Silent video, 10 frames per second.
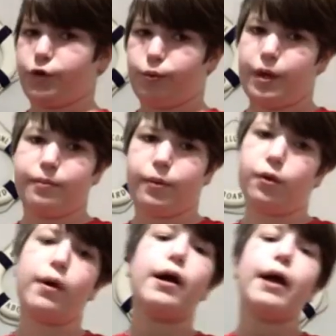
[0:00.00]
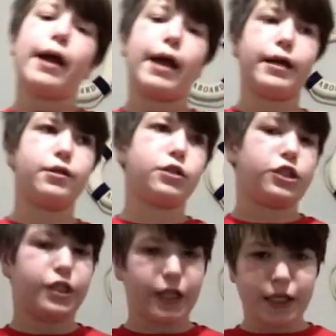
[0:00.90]
rainbow, and
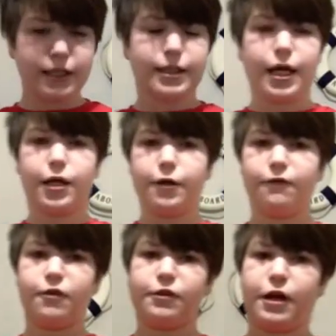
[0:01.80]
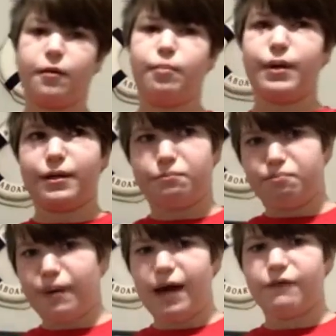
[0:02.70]
she is taken over there
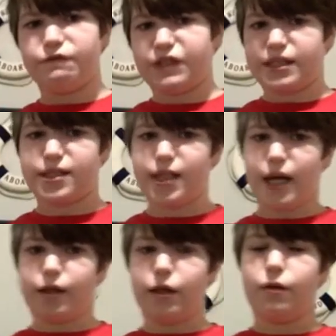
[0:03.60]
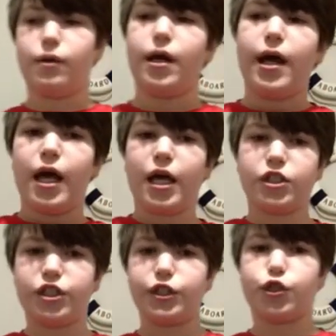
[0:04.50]
but via cyclone, and
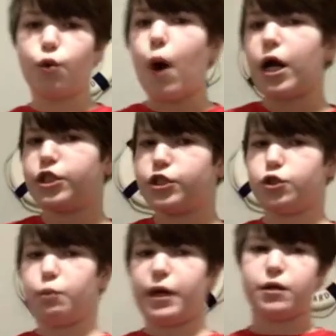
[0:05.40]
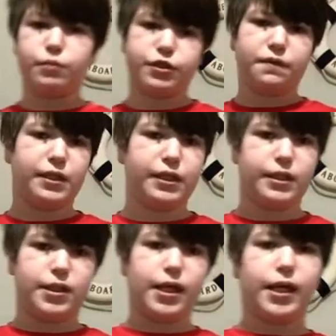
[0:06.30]
she squashes the Wicked Witch of the
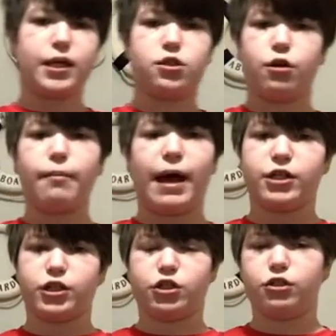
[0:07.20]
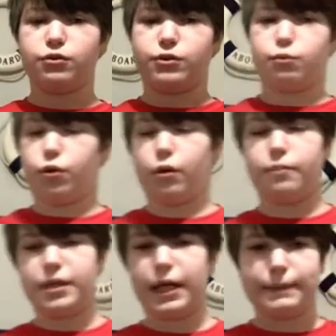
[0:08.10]
East and gets her magic shoes, or
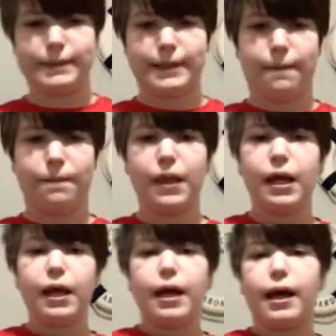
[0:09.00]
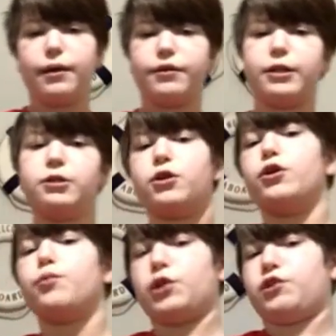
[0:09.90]
obtains them. And then the Good
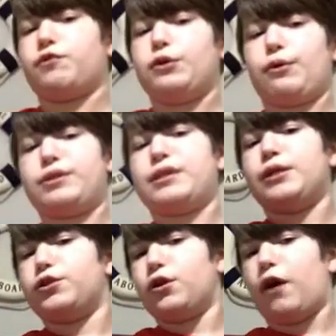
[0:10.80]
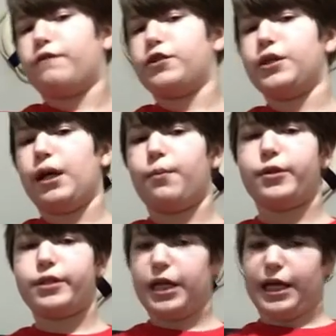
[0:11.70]
Witch of the North sends her off to the Emerald
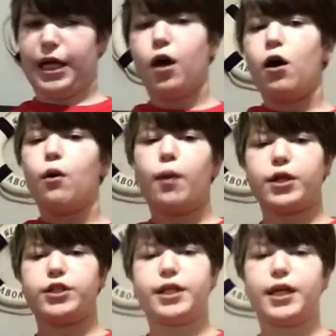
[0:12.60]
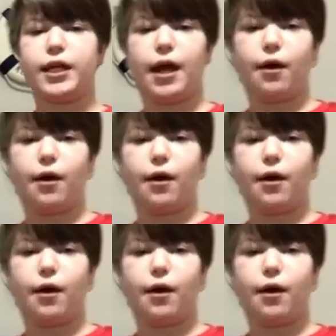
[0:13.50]
City where she can get